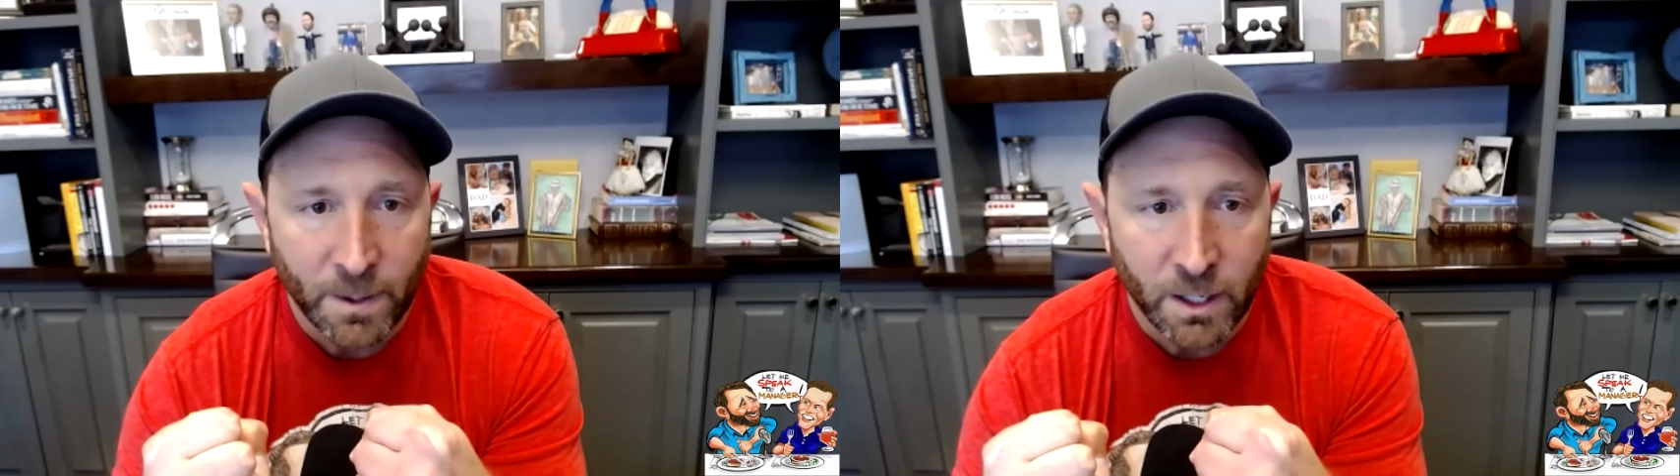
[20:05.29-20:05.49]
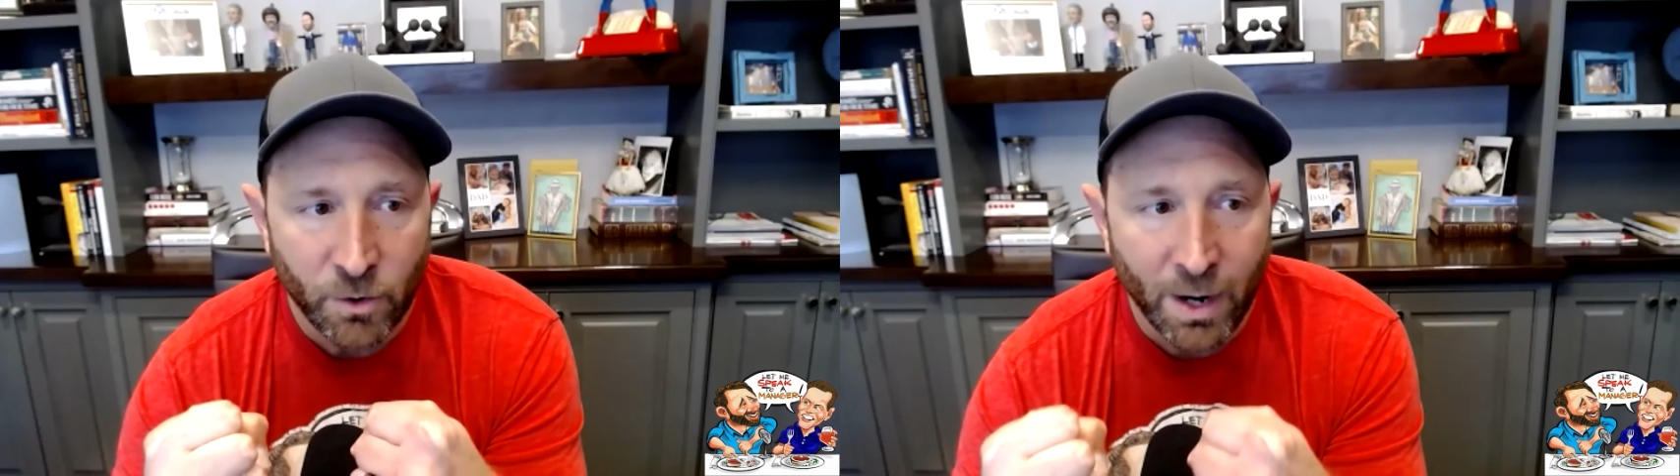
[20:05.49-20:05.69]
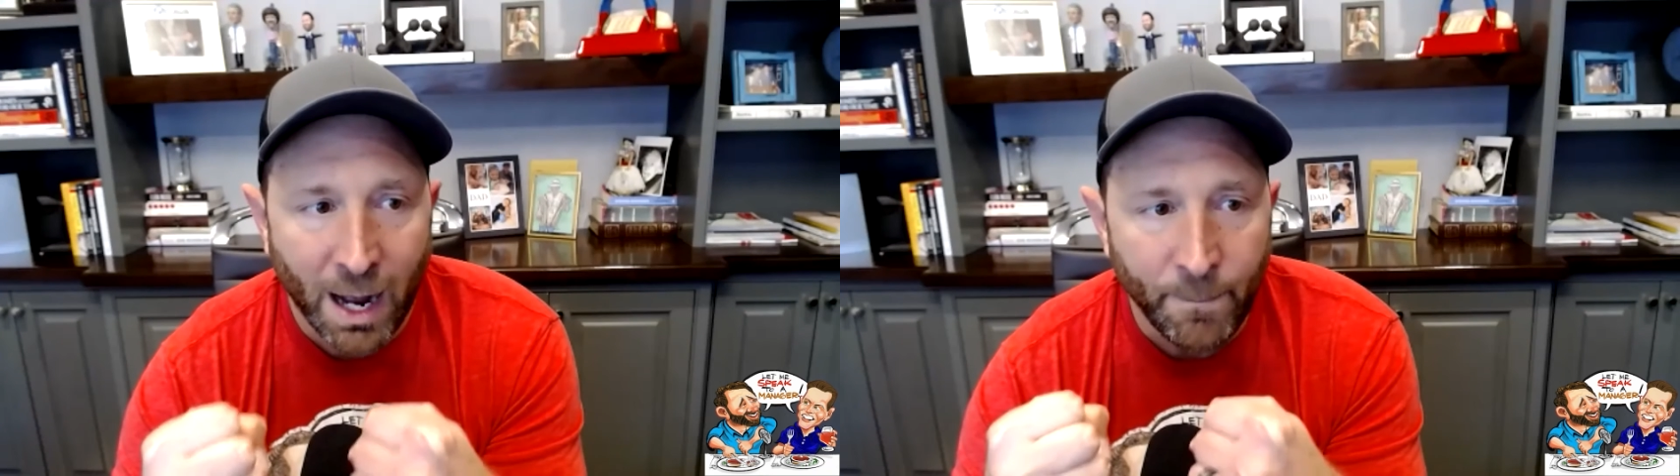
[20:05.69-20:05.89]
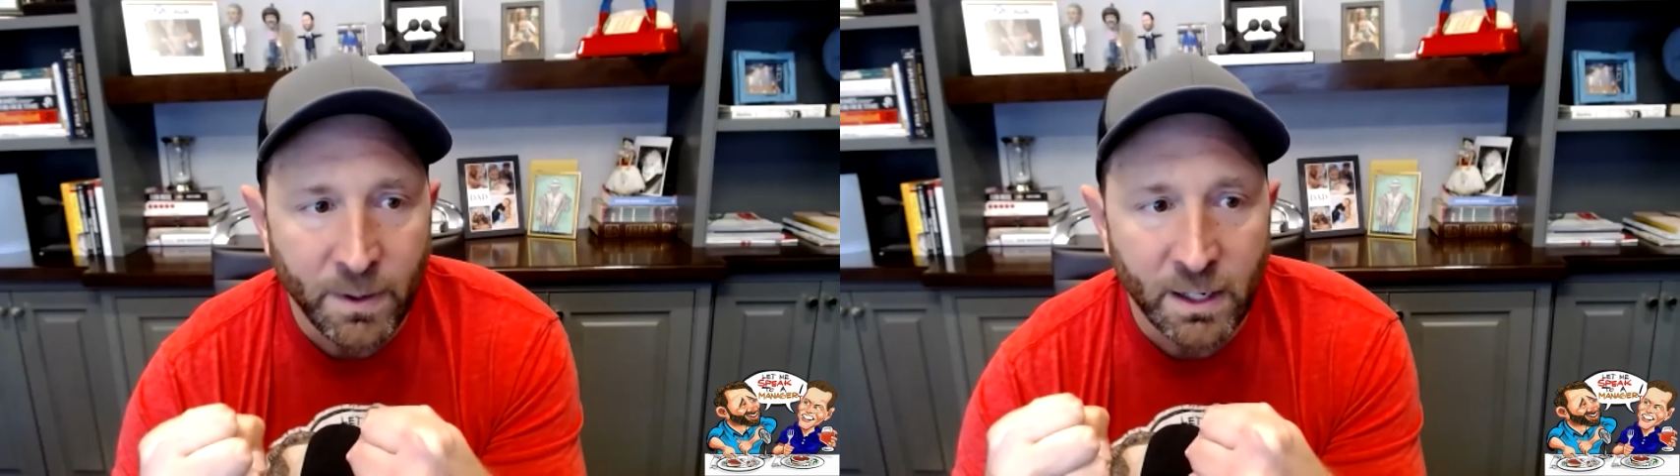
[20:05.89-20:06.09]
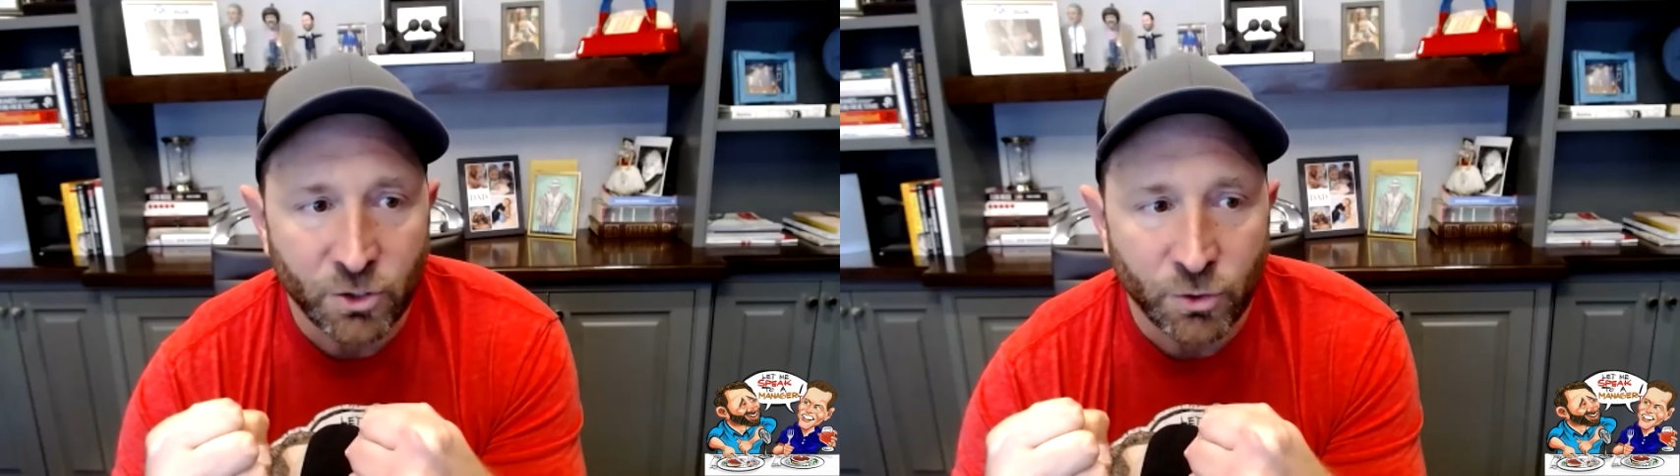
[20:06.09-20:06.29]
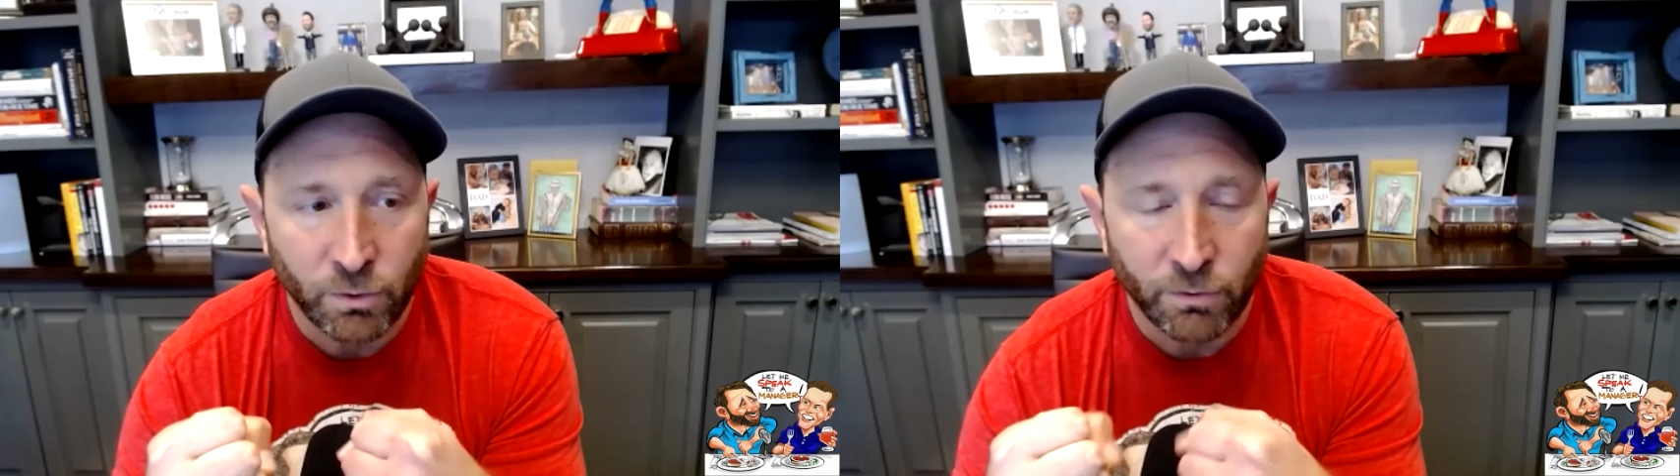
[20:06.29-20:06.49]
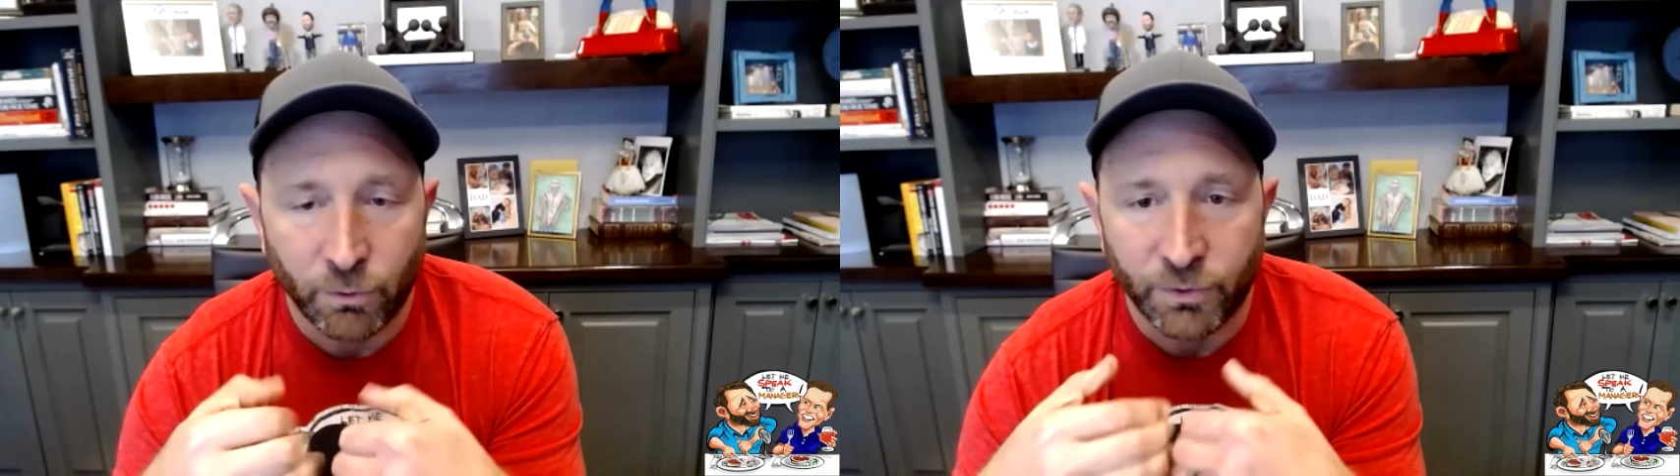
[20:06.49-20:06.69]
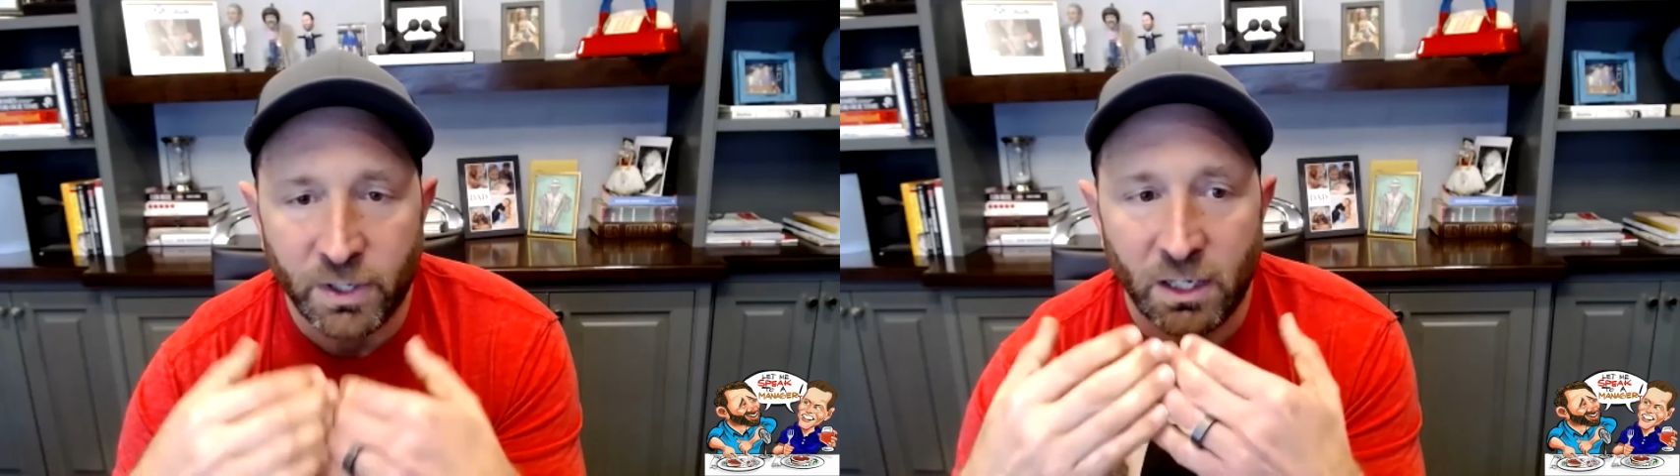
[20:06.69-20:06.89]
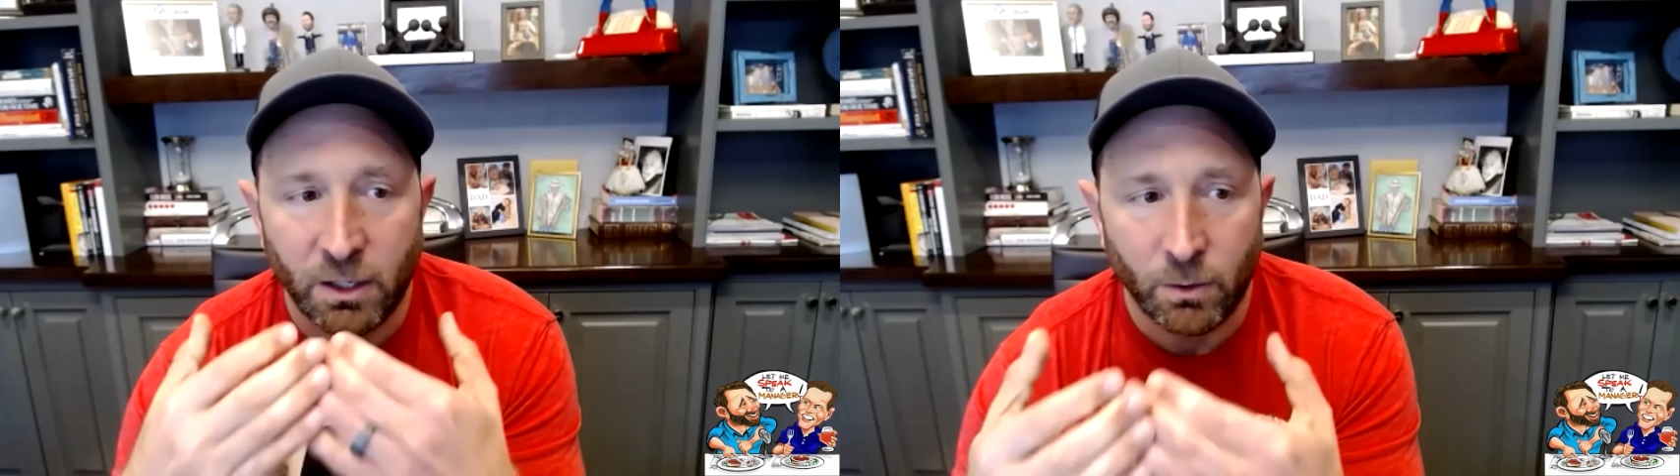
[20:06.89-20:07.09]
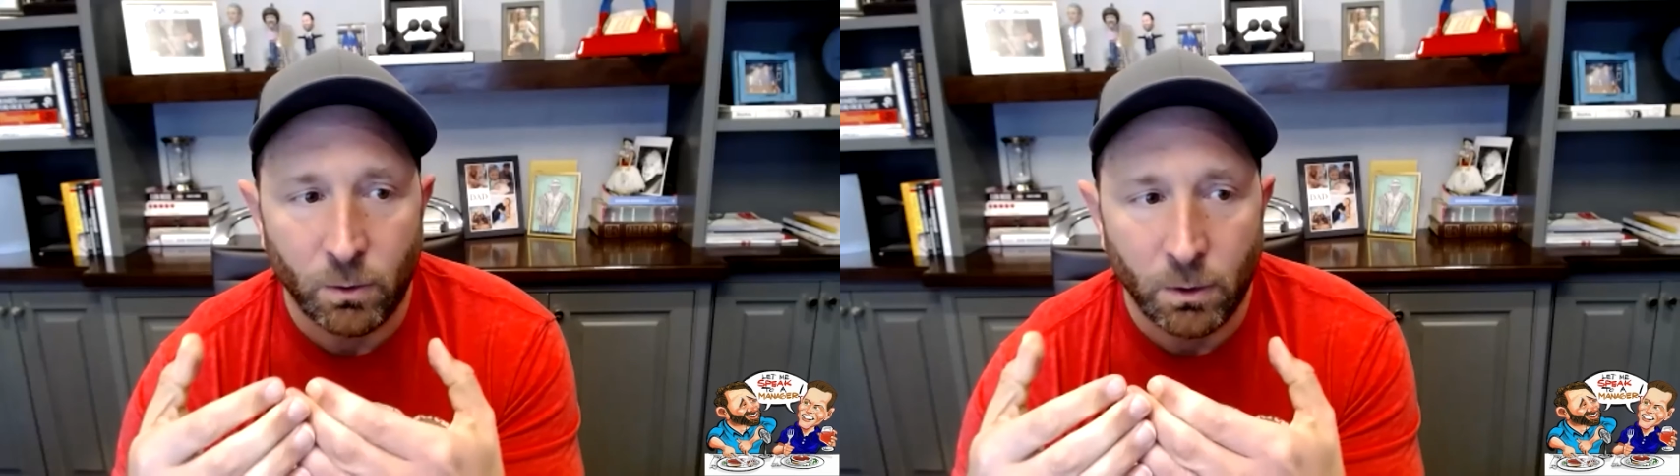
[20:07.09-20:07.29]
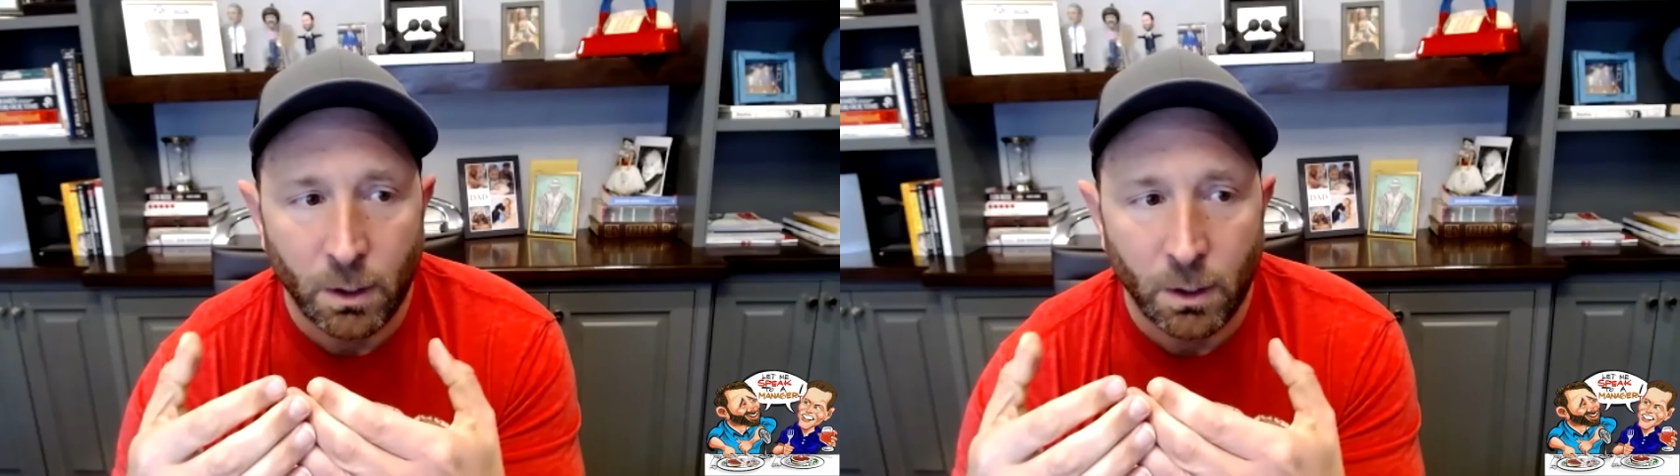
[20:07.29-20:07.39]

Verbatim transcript: you're not being truthful to you.